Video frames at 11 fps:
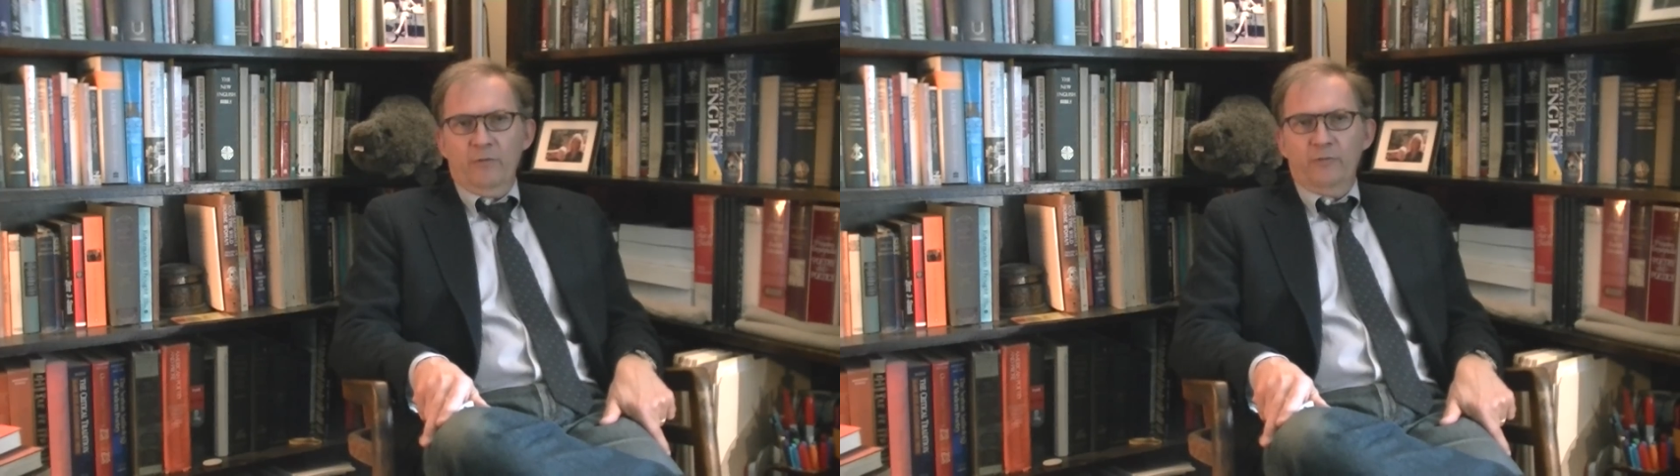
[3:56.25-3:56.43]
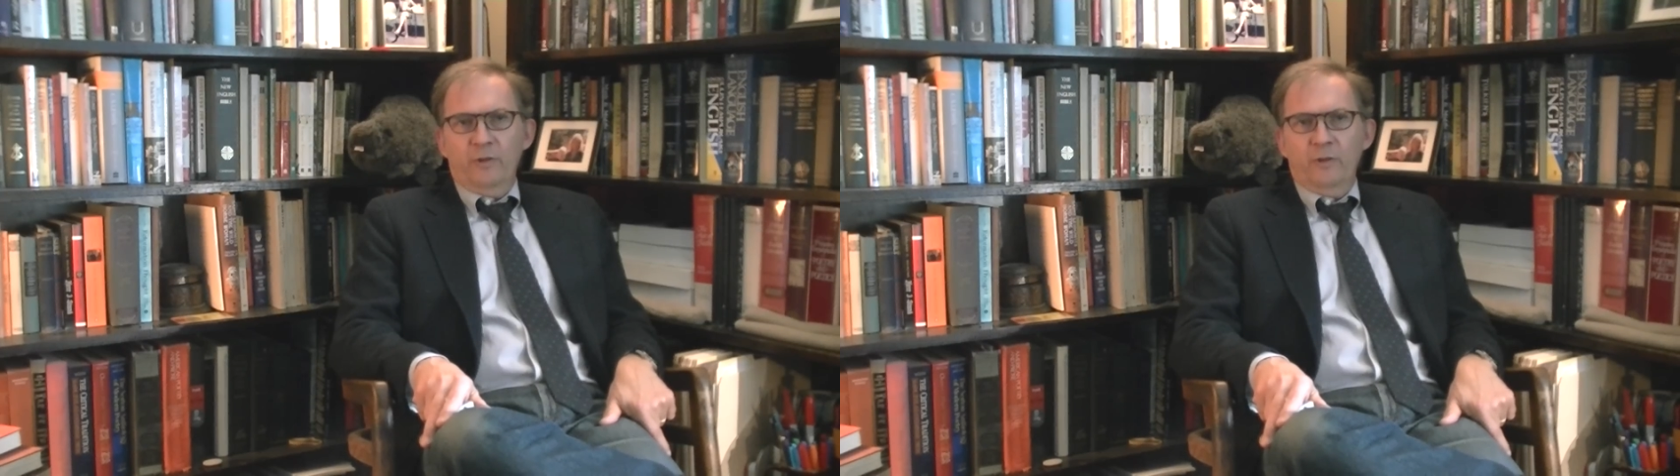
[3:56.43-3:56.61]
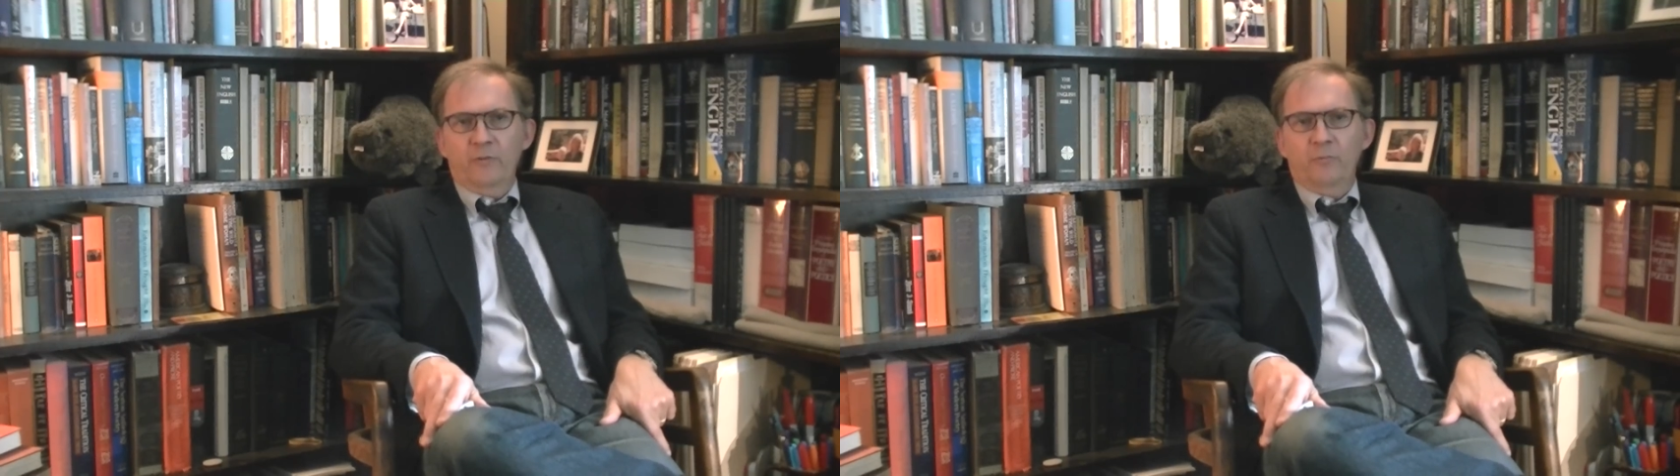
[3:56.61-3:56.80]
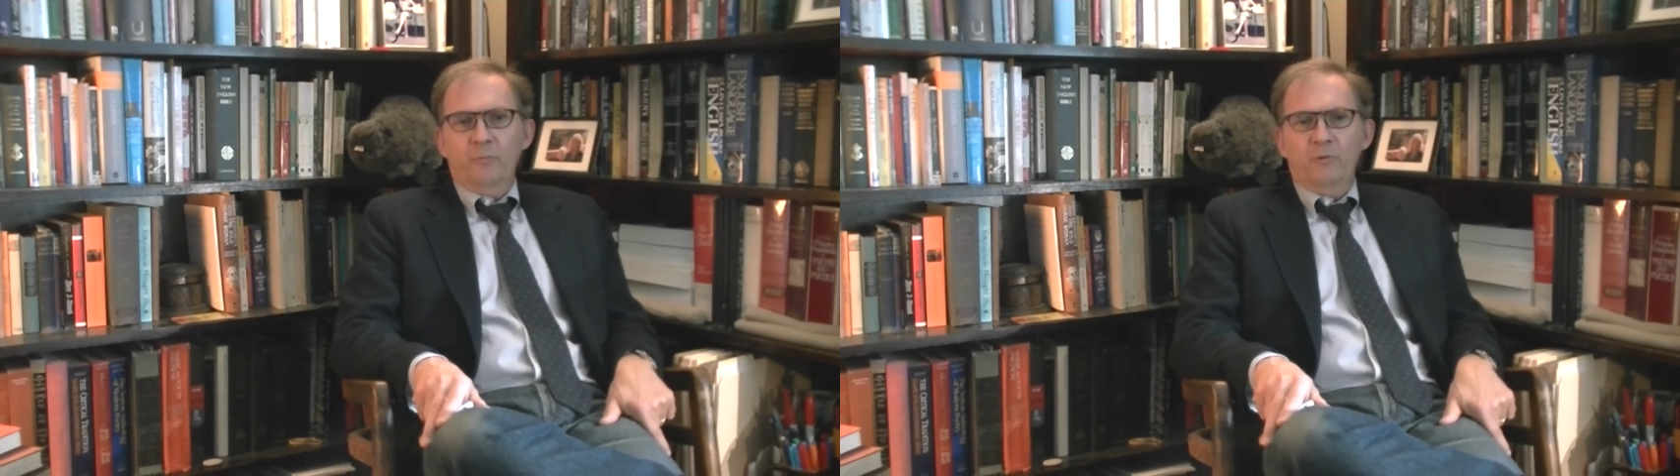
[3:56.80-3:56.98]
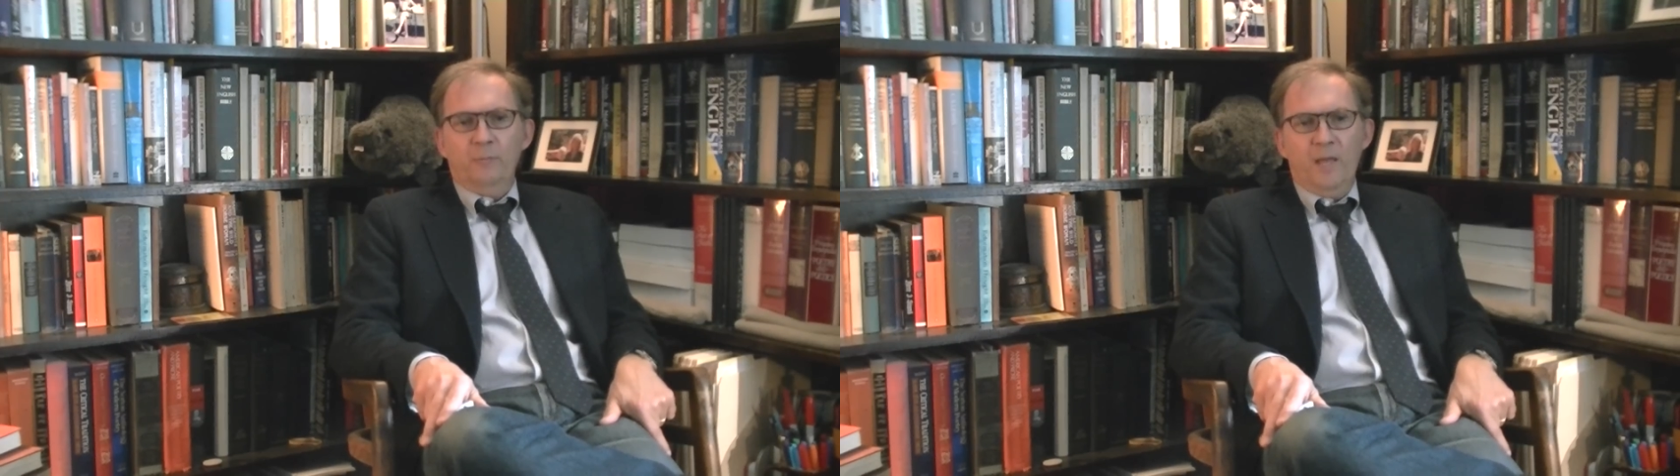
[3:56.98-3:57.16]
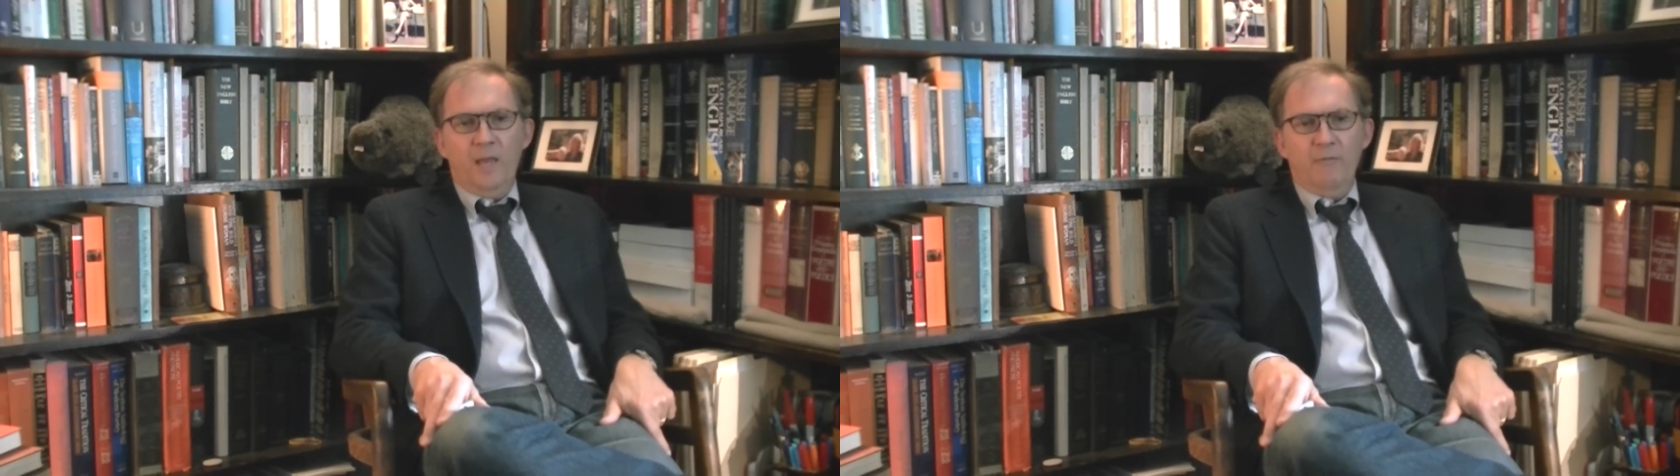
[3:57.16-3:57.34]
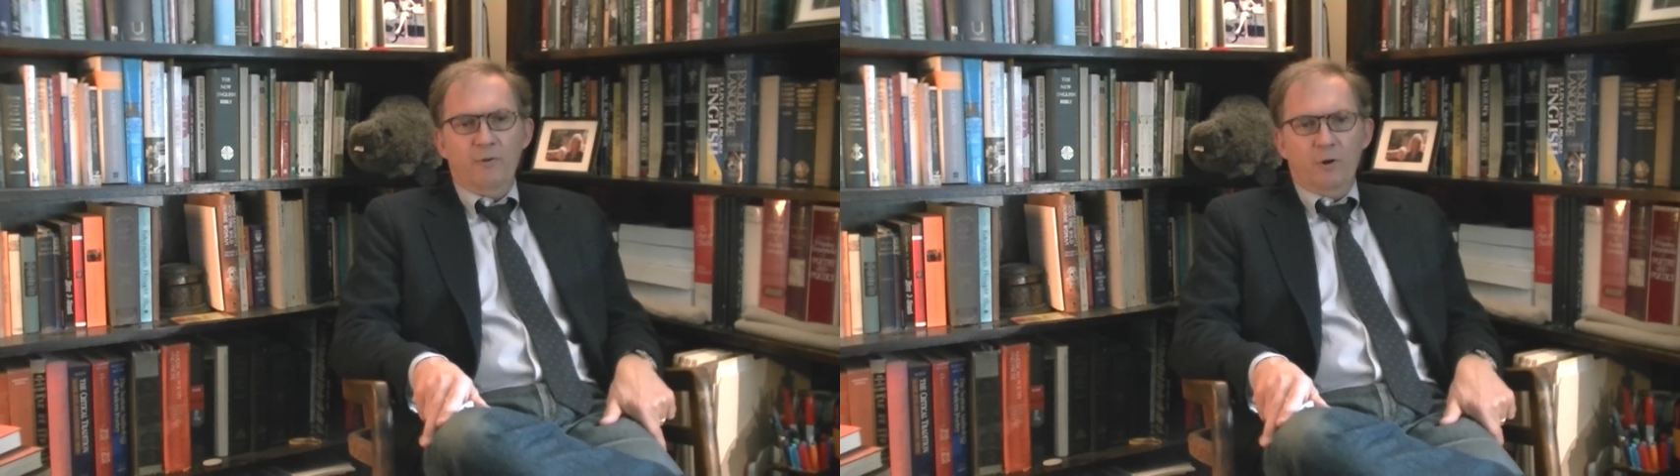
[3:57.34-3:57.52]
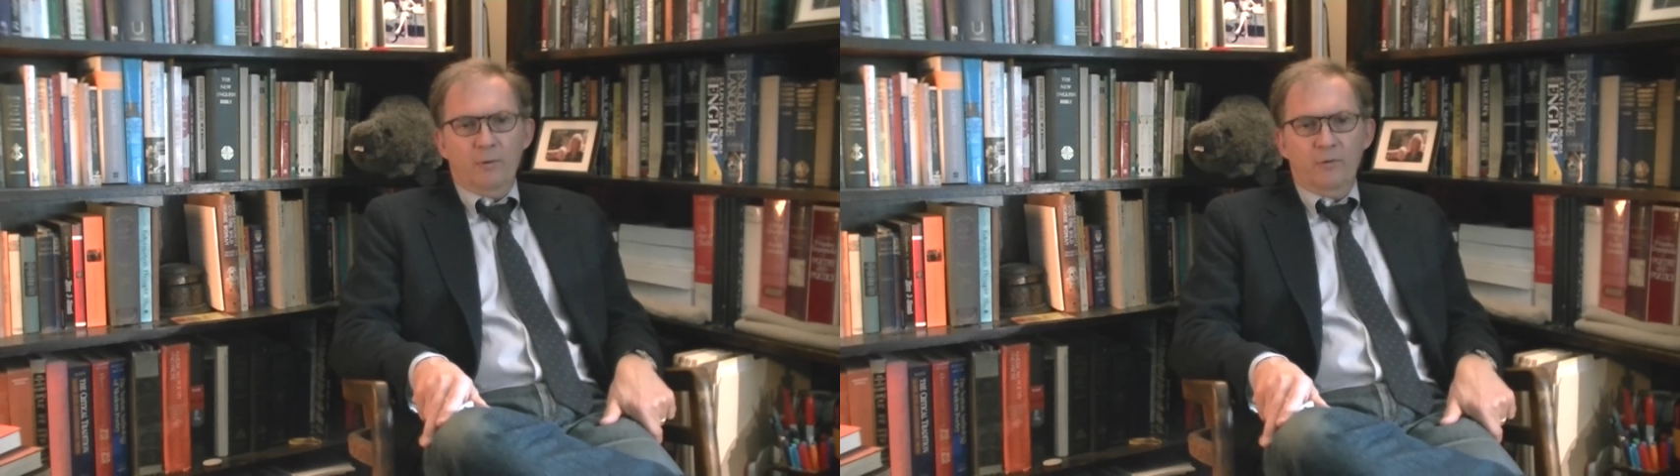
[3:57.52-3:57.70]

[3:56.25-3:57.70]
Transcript: son's misbehavior,